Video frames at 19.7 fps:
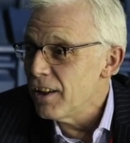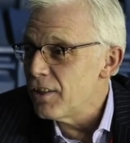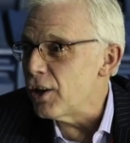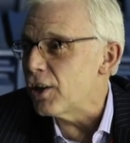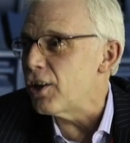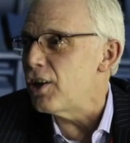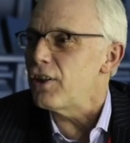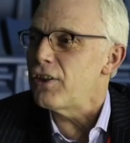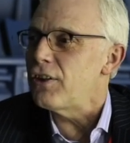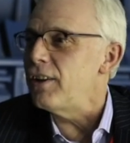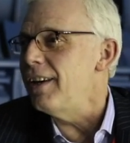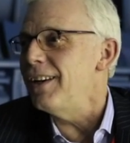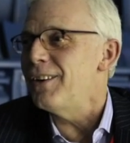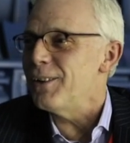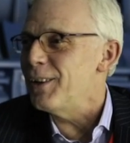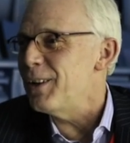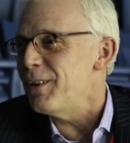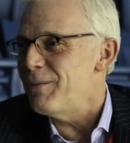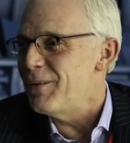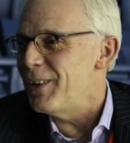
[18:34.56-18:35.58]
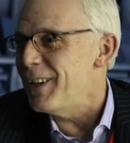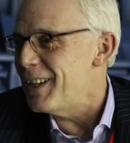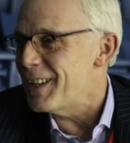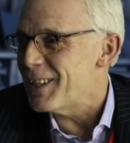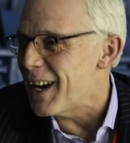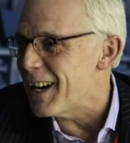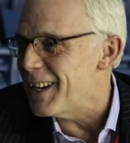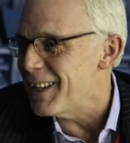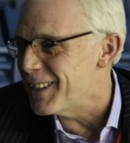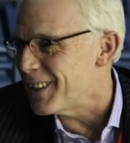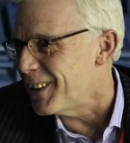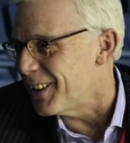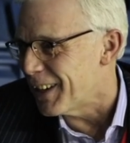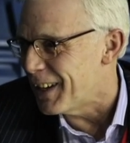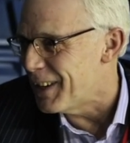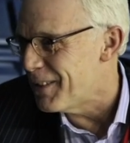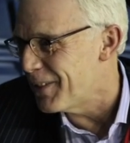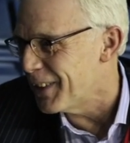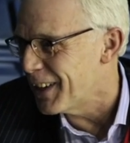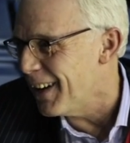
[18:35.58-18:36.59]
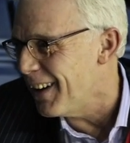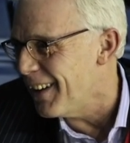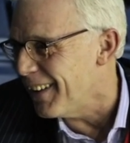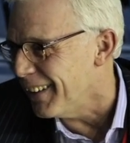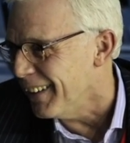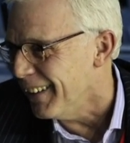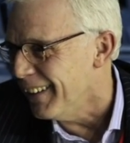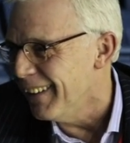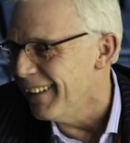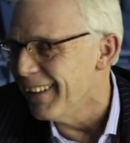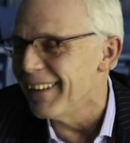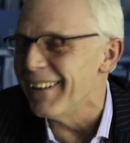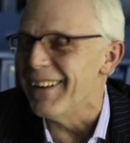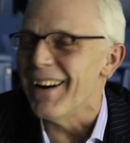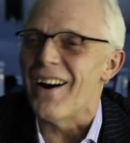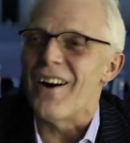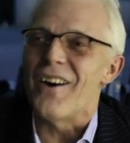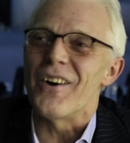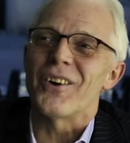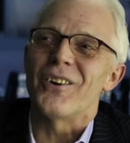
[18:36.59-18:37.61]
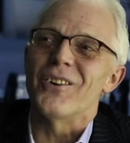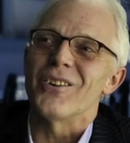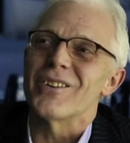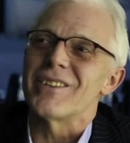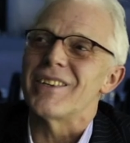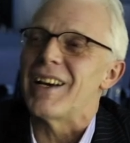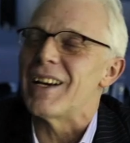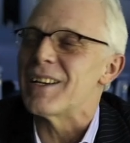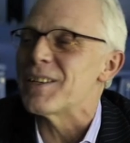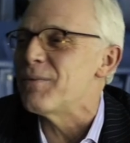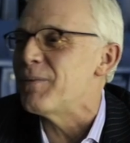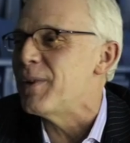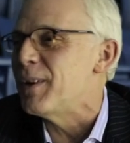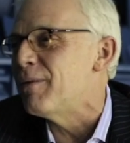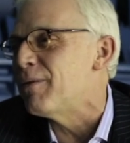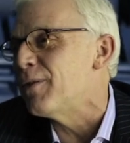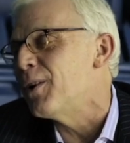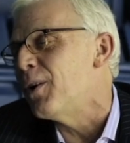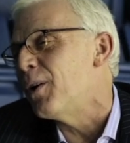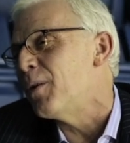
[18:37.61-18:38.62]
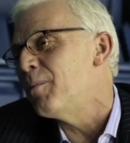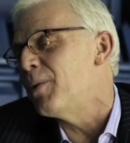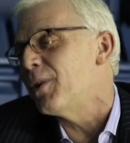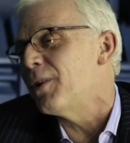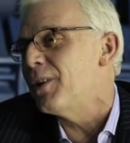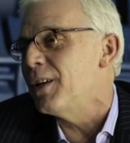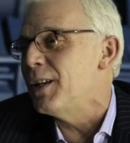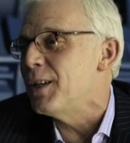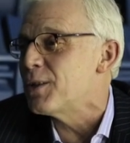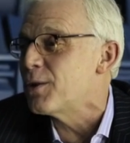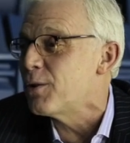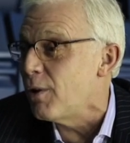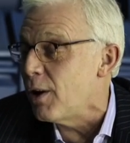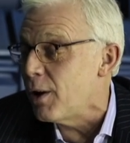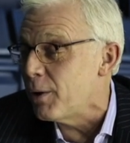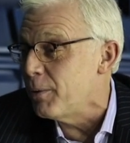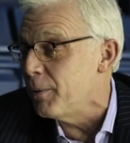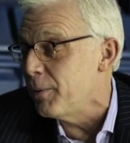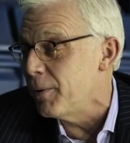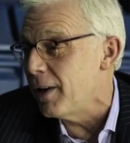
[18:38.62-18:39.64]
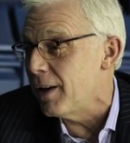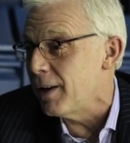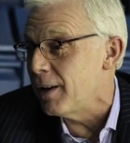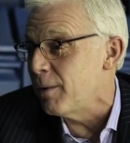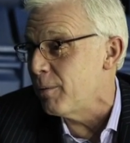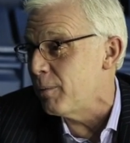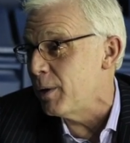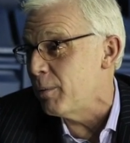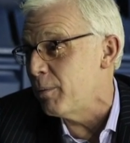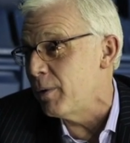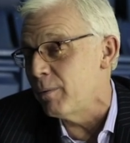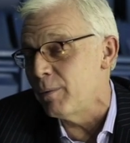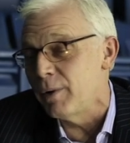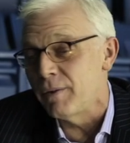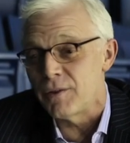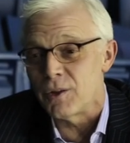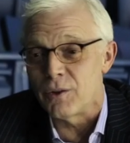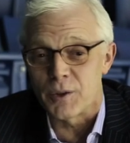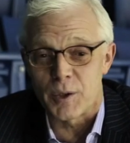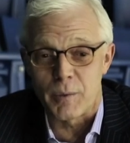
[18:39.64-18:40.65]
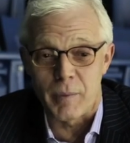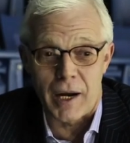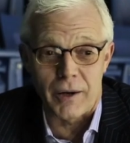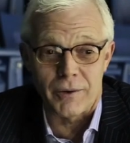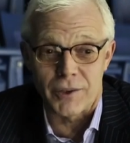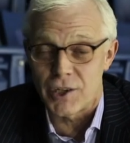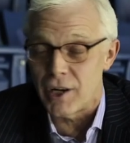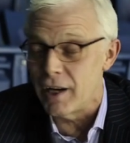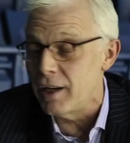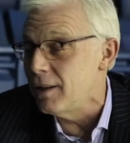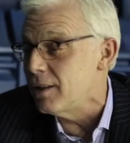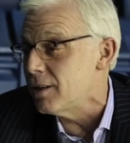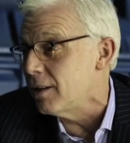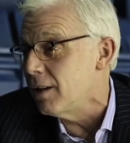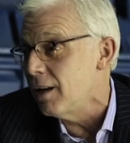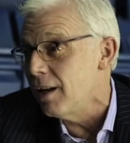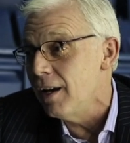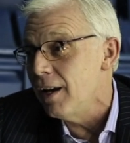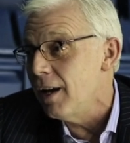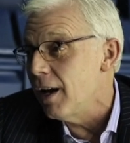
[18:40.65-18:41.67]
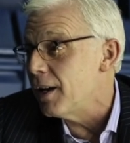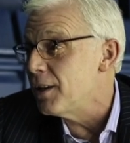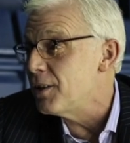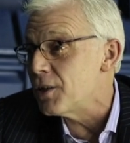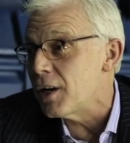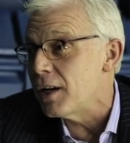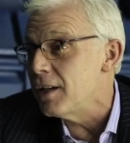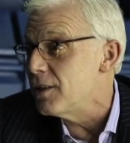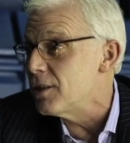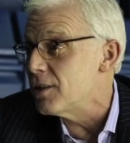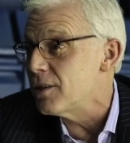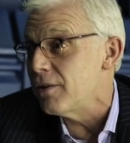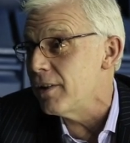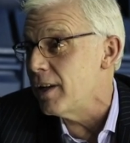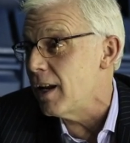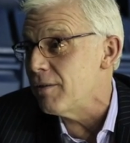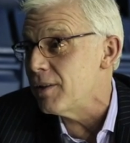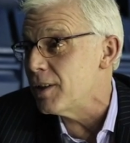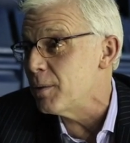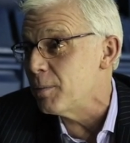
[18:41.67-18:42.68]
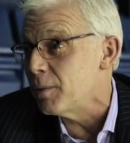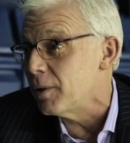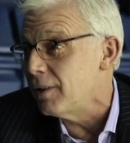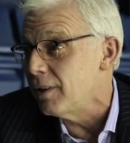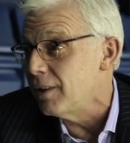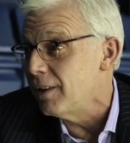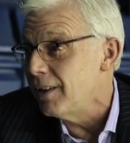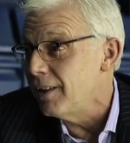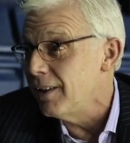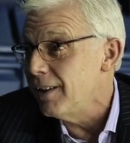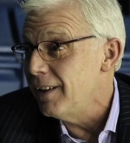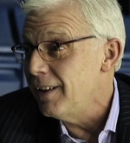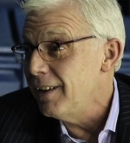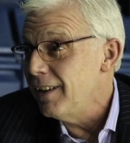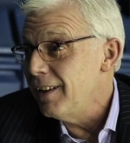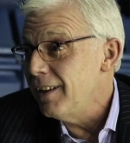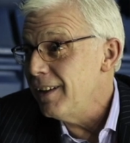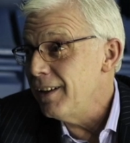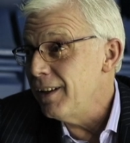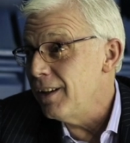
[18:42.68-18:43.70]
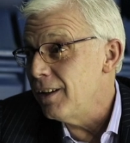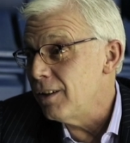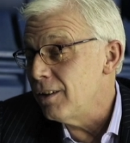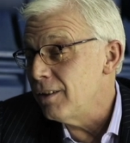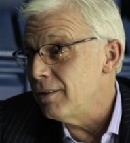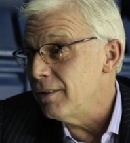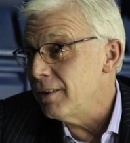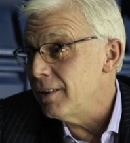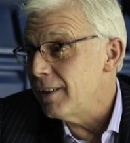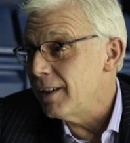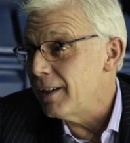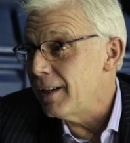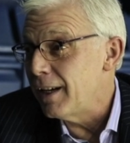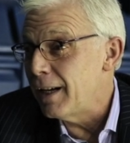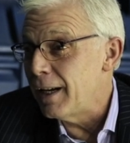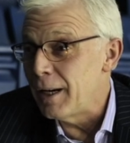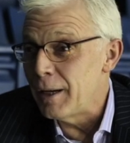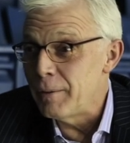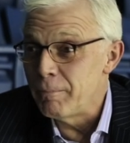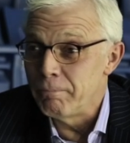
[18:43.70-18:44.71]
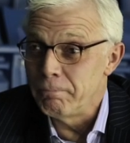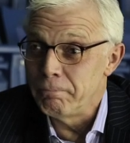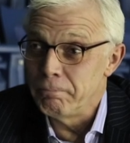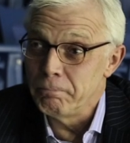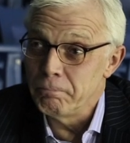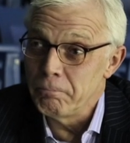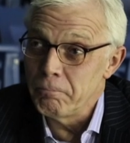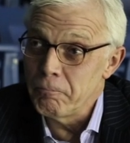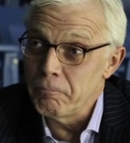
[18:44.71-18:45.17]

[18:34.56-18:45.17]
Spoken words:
the cathedral of British ice hockey, forgotten. No, of course it hasn't been forgotten, but things grow, and we've talked about change, and changes are inevitable. You know, I'm